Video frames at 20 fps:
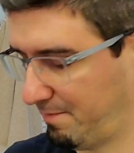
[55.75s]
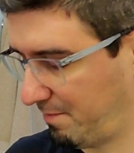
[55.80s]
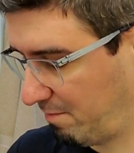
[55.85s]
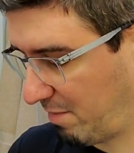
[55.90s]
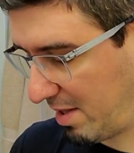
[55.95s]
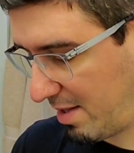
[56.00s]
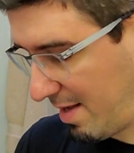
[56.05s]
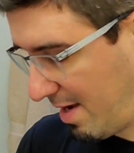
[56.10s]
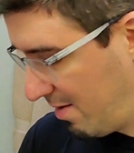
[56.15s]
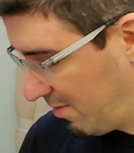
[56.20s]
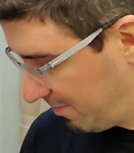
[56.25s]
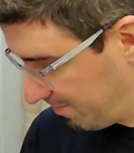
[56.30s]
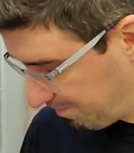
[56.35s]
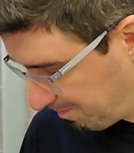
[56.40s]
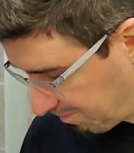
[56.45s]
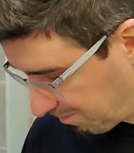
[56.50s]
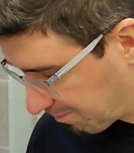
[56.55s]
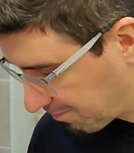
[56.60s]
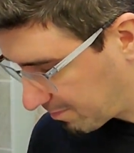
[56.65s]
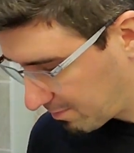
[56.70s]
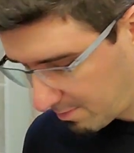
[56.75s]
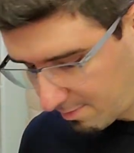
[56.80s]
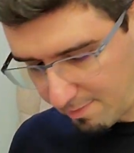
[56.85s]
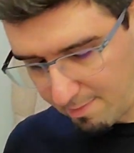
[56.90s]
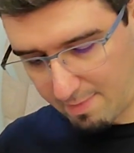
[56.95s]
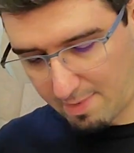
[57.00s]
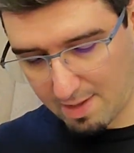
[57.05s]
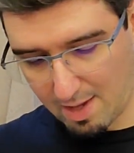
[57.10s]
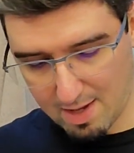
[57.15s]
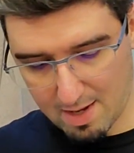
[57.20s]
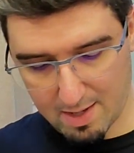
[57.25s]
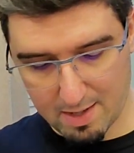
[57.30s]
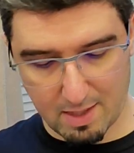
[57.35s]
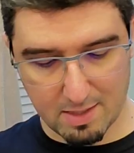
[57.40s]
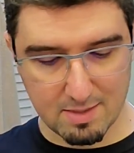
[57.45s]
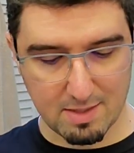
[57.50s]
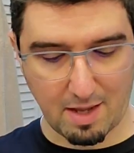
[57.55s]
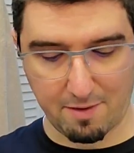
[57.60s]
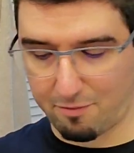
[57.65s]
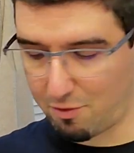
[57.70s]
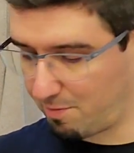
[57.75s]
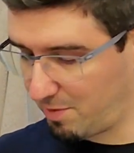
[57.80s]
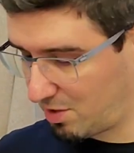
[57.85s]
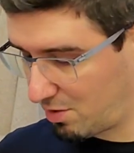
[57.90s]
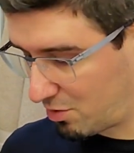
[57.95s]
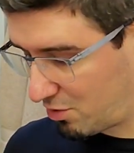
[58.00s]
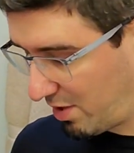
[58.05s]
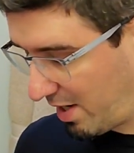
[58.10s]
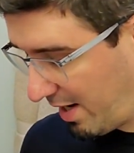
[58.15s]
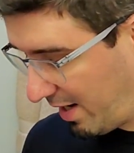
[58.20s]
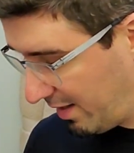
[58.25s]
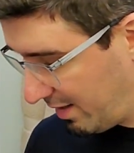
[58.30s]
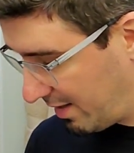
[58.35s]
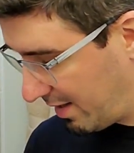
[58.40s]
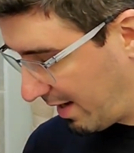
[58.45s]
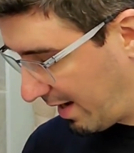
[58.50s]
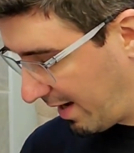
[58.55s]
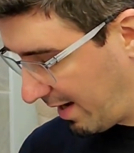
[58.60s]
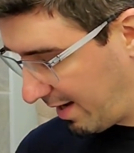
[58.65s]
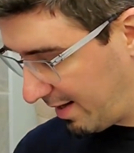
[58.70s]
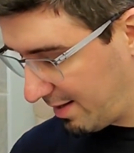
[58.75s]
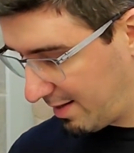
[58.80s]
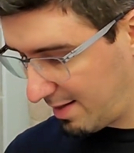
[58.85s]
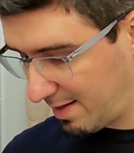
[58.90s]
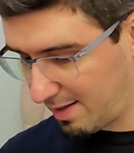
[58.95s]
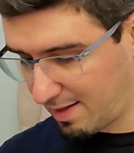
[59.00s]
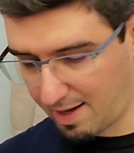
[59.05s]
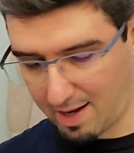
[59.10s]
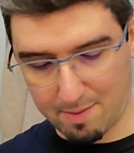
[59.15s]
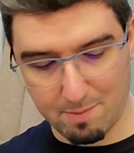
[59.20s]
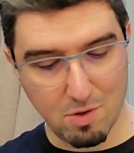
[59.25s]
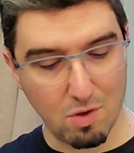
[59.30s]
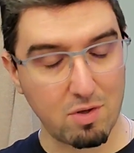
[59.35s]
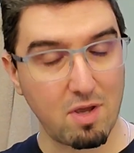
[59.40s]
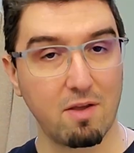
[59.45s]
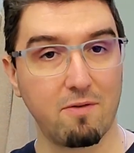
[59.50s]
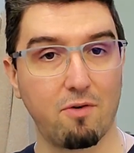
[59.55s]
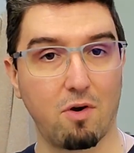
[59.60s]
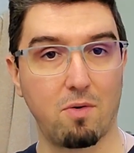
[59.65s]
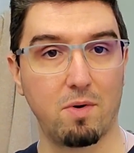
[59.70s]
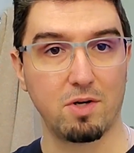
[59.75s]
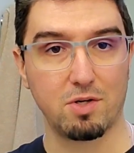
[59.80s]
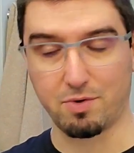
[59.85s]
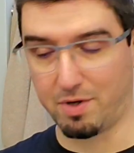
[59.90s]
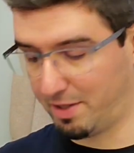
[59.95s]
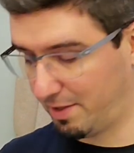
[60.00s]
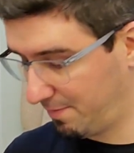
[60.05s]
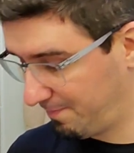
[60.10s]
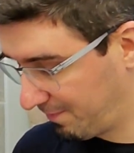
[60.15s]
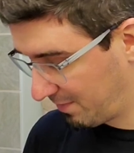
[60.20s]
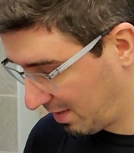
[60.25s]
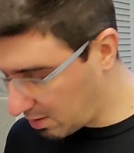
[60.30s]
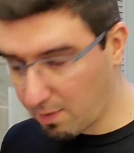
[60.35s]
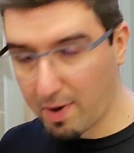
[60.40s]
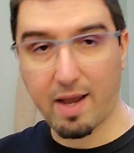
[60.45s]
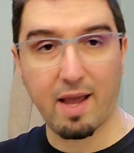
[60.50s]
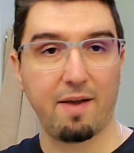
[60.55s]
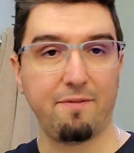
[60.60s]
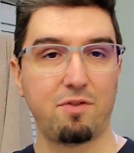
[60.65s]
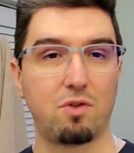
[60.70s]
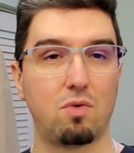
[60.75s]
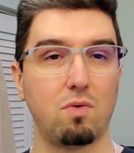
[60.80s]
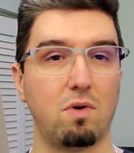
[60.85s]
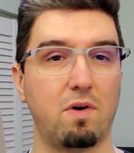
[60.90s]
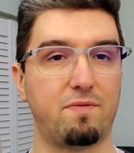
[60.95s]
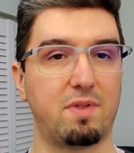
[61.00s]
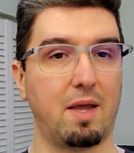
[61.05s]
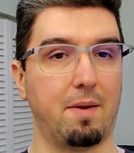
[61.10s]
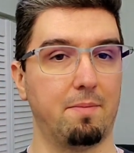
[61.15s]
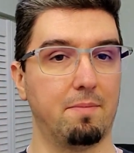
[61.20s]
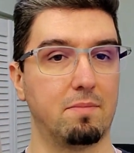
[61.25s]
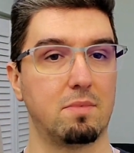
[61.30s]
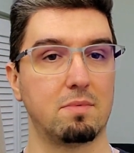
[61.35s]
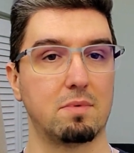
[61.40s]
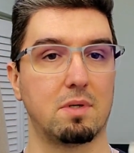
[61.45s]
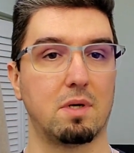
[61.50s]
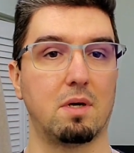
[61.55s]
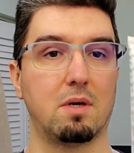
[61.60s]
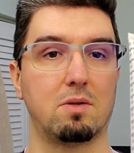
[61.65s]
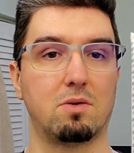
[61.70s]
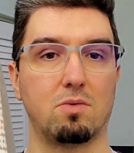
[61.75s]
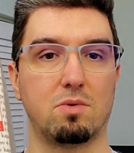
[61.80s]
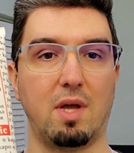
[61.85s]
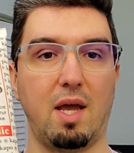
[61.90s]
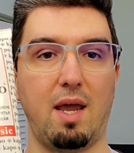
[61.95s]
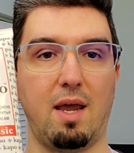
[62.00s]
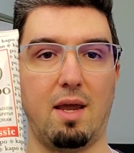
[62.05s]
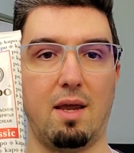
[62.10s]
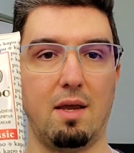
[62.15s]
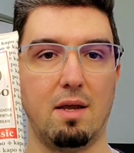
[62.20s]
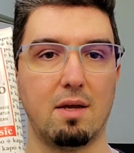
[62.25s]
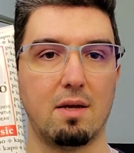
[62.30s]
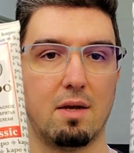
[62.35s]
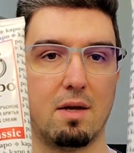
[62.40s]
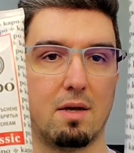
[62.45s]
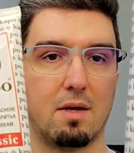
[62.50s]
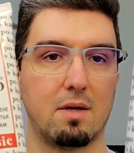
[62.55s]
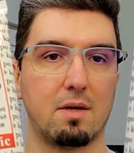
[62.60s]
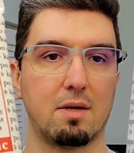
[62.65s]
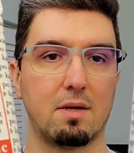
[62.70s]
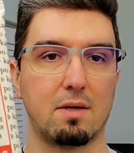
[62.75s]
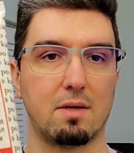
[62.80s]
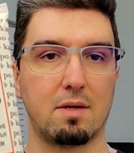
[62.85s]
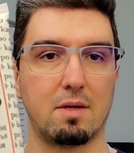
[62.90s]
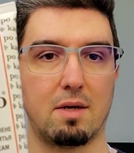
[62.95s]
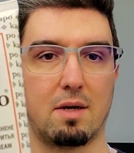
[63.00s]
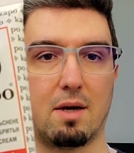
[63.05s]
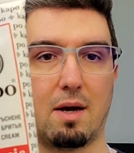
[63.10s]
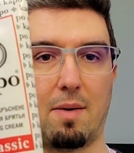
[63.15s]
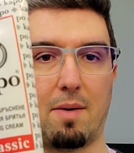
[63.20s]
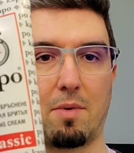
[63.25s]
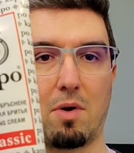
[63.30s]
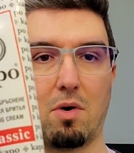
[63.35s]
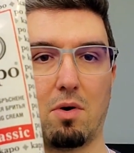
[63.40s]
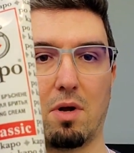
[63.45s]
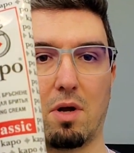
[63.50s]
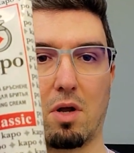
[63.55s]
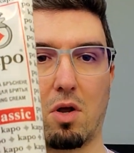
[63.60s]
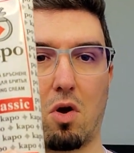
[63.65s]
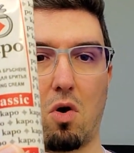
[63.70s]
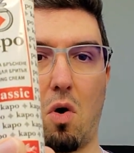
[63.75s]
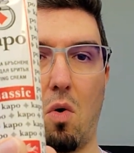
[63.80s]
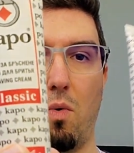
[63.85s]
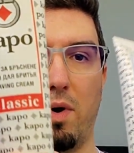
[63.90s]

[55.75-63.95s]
But now it's time for me to try it, and I'm looking forward to it. So I have two of them today. I'm gonna go